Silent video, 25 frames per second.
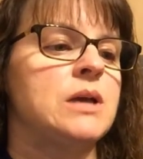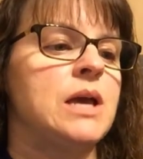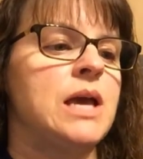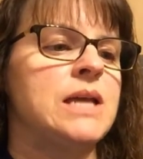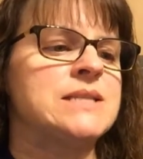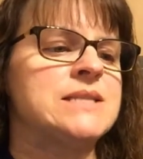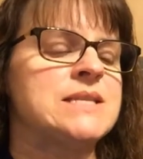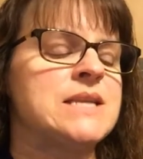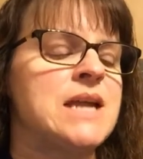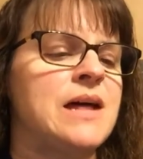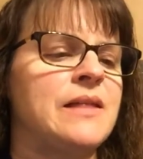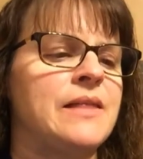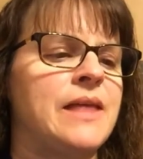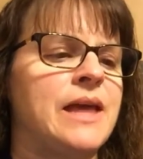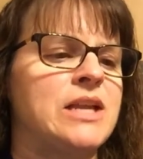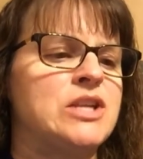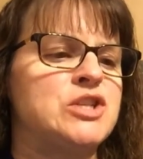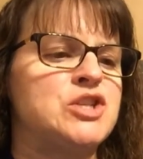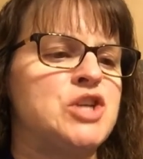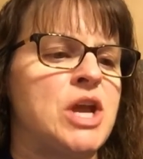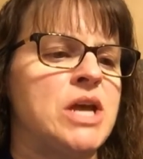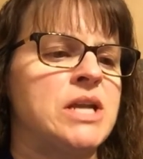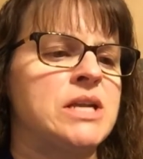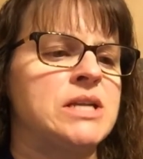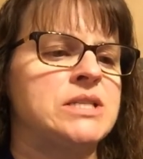It's not like
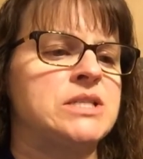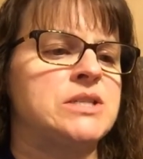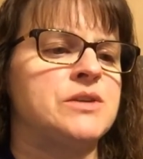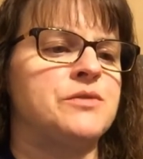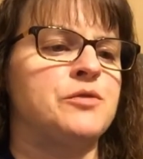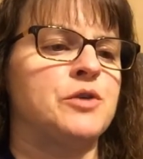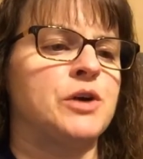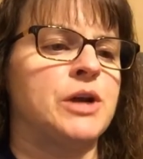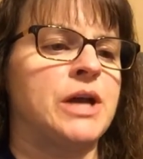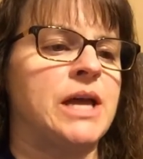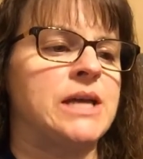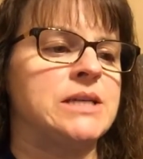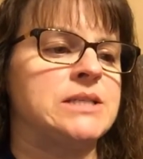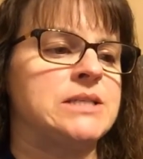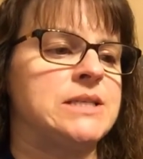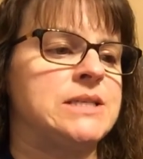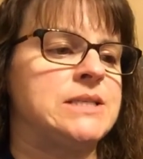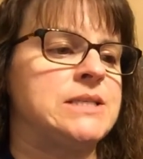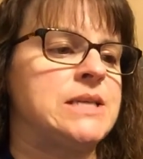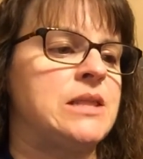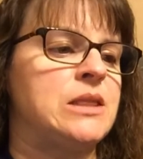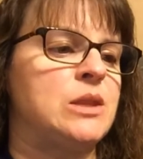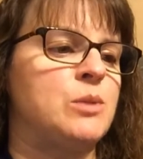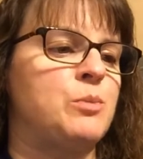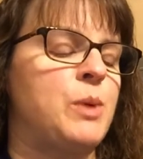Janet to forget to
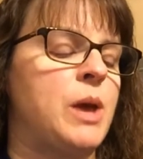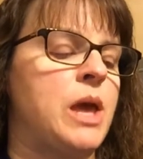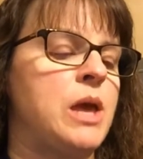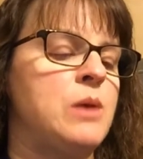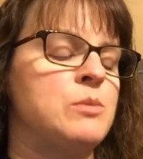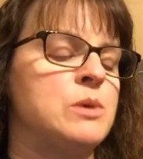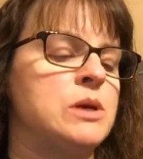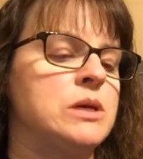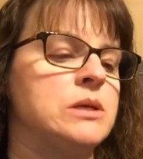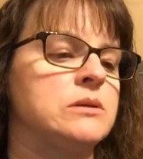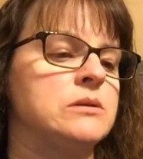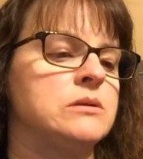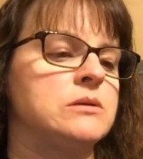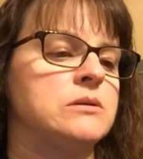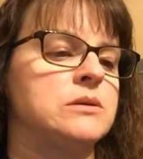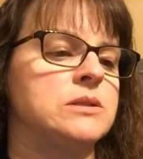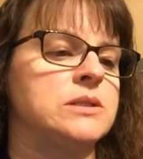send the payment,